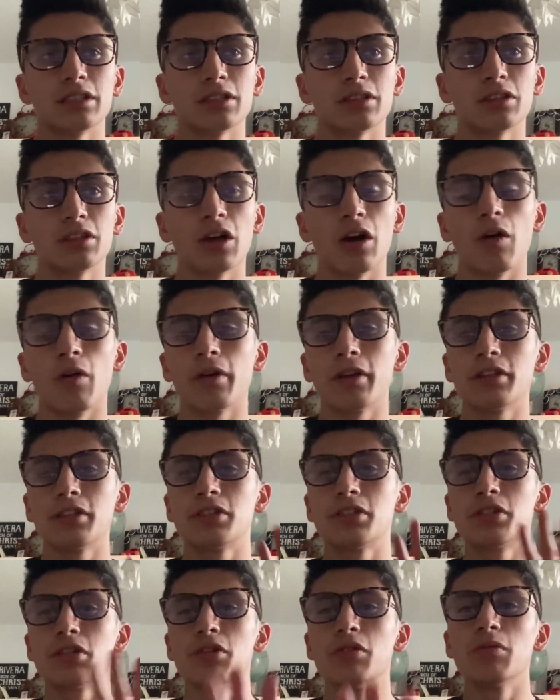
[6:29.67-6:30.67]
go
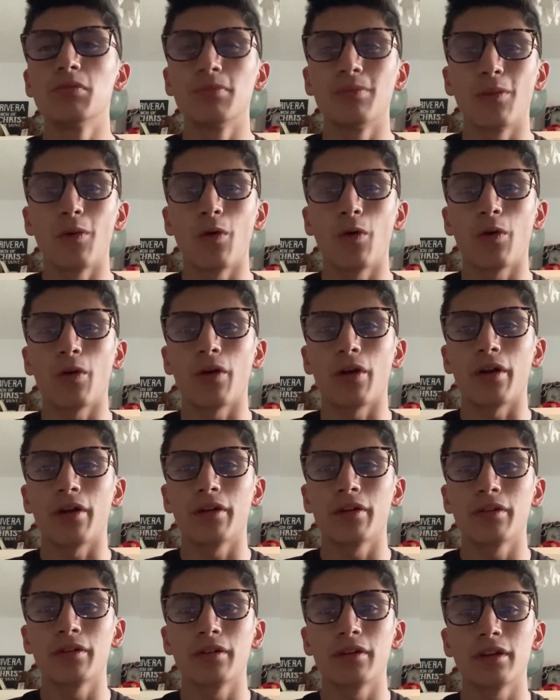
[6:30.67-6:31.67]
and do more
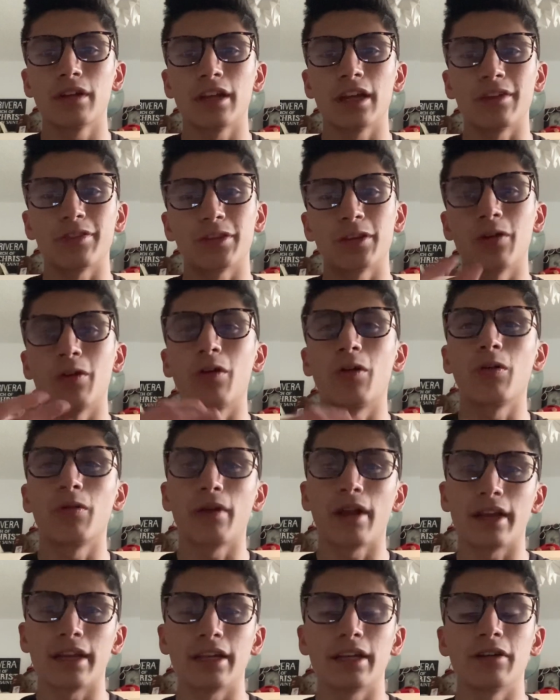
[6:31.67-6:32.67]
if they're
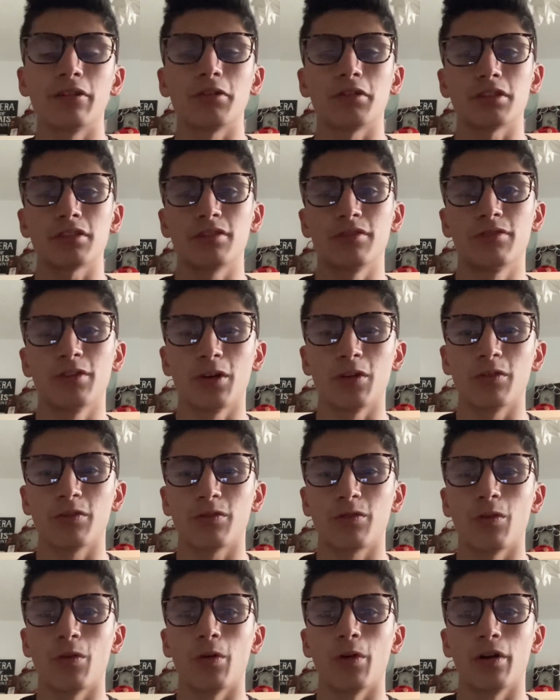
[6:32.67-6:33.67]
already going to vote
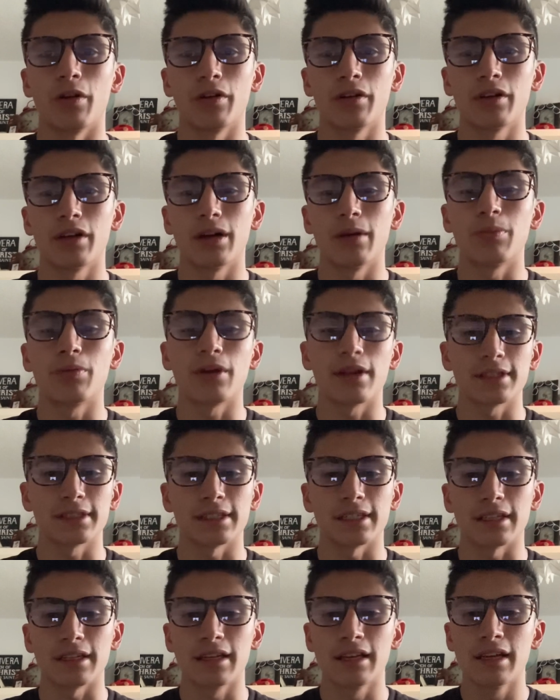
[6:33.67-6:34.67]
for a
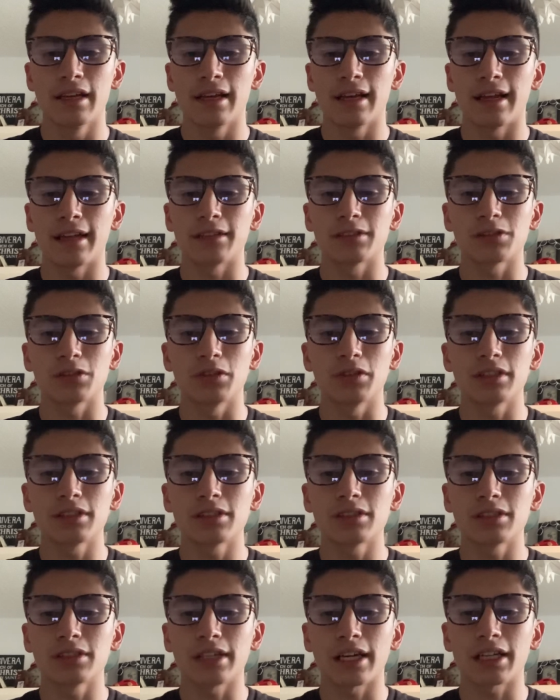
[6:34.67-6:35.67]
president. And so
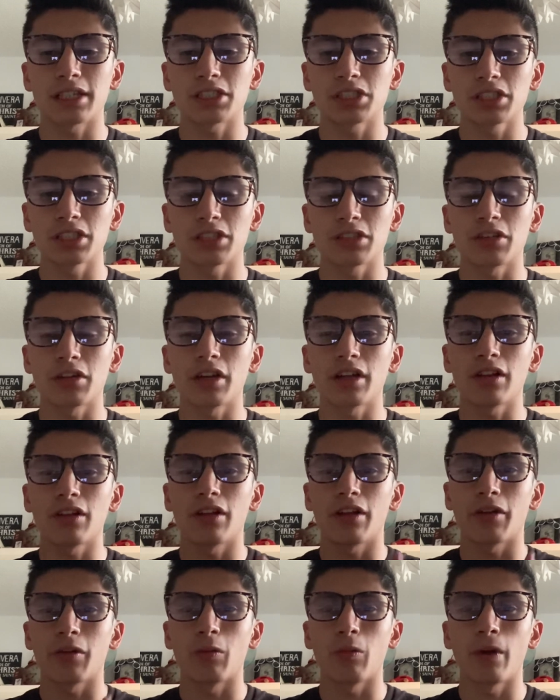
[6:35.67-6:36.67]
this is actually turning a
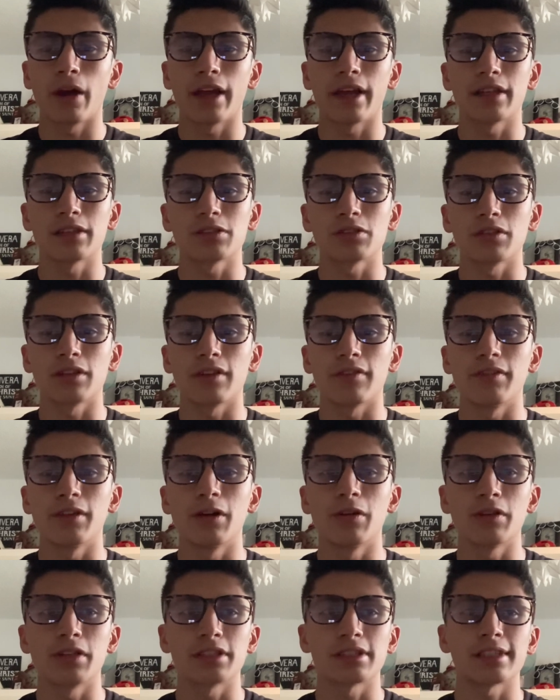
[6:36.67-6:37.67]
lot away. And so they've
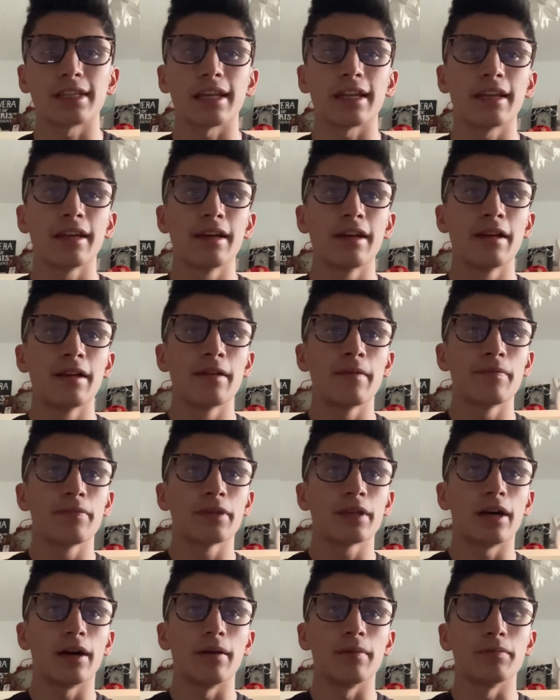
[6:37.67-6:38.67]
noticed that,
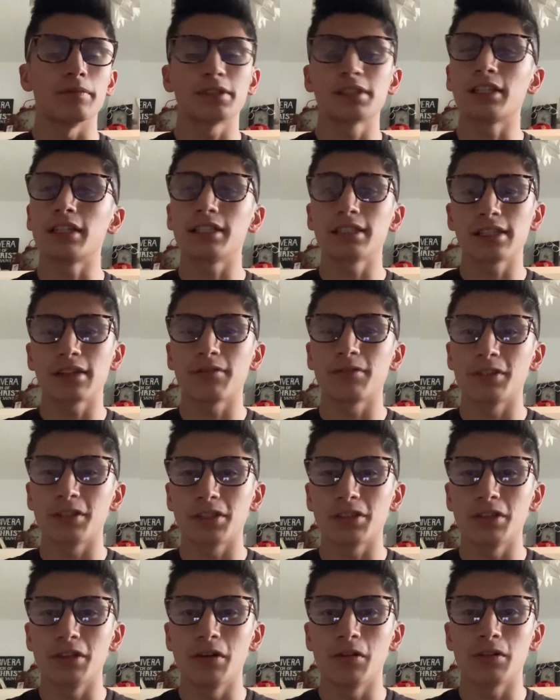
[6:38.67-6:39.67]
studies have
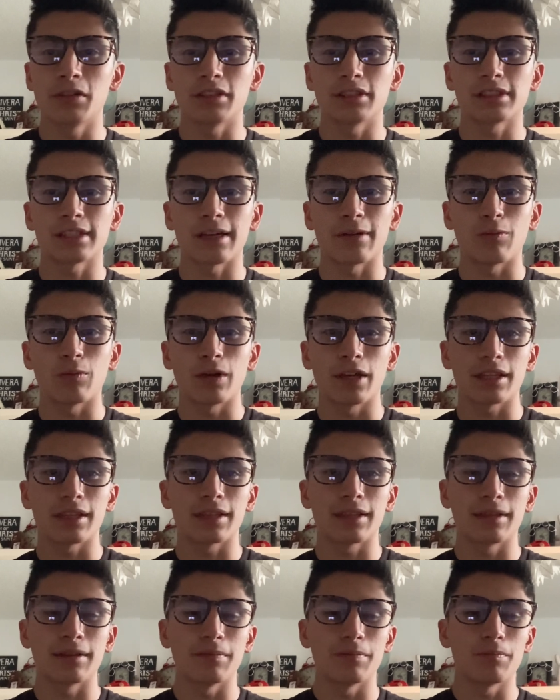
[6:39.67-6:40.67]
noticed that with
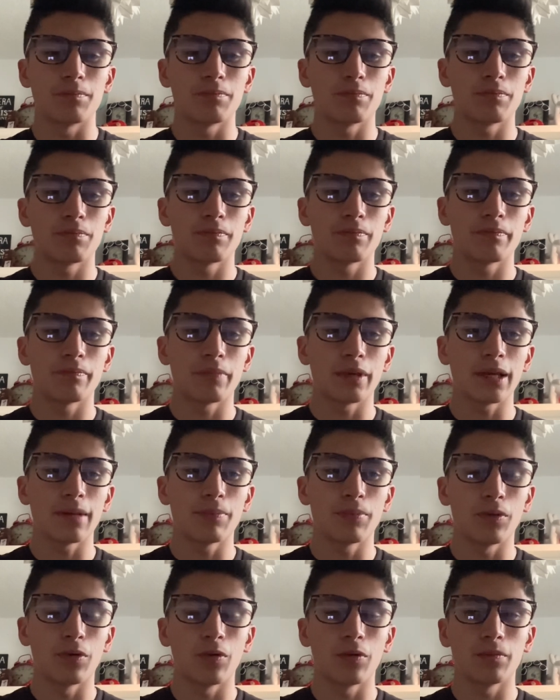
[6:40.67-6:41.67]

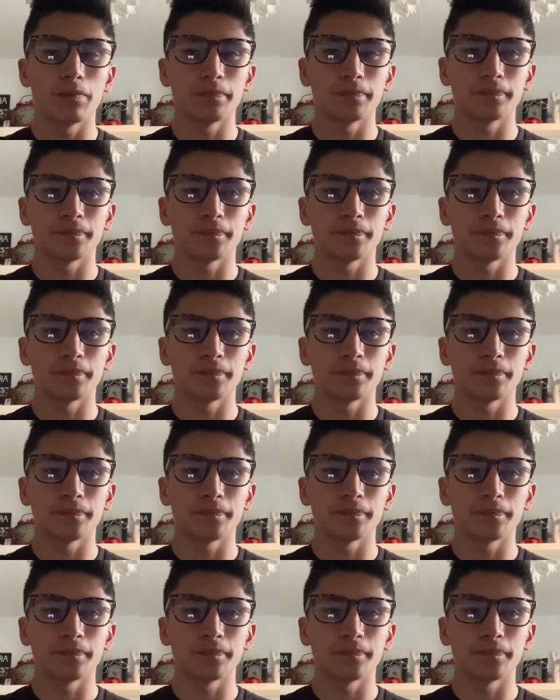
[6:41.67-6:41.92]
people